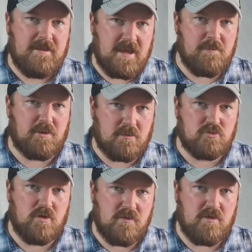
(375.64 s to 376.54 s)
It becomes
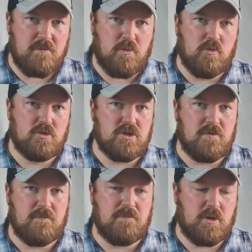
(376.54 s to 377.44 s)
really, really
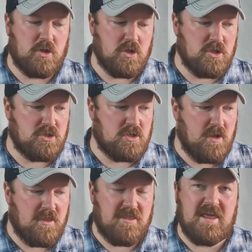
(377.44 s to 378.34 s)
important, because
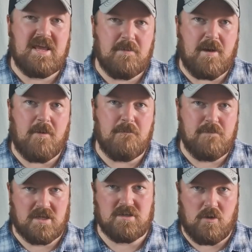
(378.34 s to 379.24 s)
think about
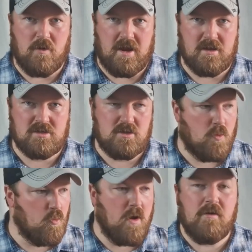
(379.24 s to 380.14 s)
muzzle awareness.
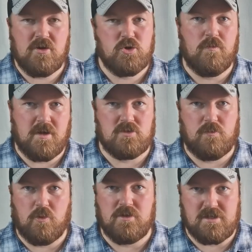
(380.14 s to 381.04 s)
Where is your muzzle
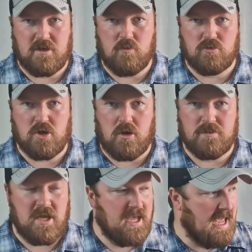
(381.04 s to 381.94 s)
pointing at all times?
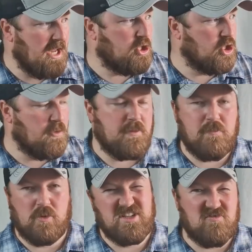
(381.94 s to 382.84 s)
It should be
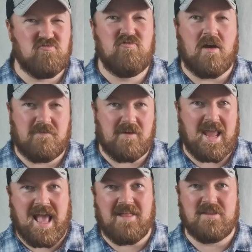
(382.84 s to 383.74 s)
pointing roughly
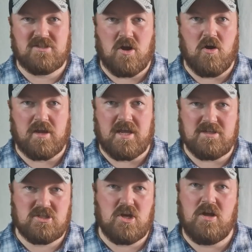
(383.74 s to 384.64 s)
at the target, and
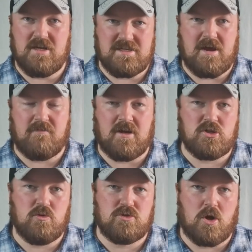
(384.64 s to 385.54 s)
certainly downrange
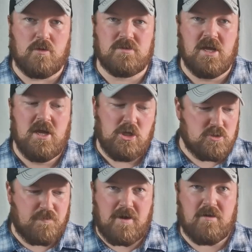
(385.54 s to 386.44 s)
at all times.
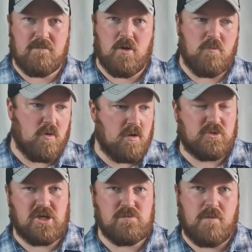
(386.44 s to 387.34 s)
So bearing in mind, while I'm
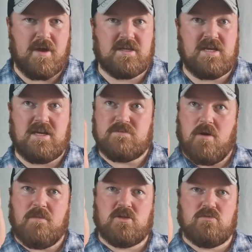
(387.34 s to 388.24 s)
changing my magazine, is
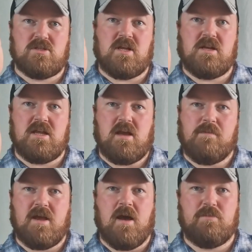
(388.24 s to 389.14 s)
my muzzle suddenly
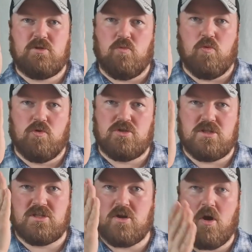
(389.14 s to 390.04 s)
coming up towards
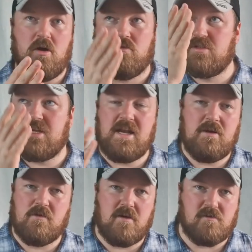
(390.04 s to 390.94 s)
the sky or ceiling,
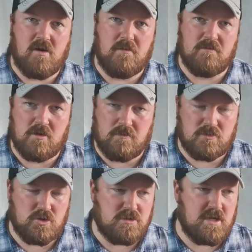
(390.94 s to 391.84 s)
wherever I'm
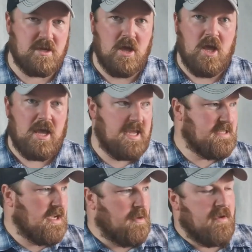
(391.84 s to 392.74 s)
shooting? Is
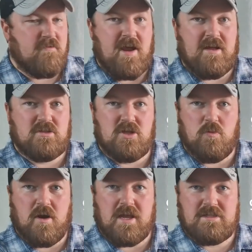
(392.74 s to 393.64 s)
it coming around to the
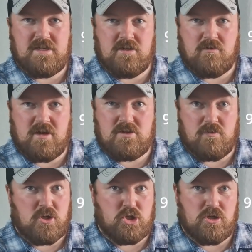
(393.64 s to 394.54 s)
180 degrees
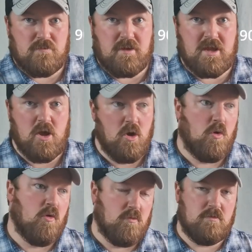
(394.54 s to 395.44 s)
where it shouldn't be?
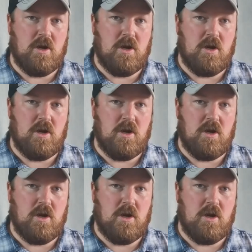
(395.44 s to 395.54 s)
Or,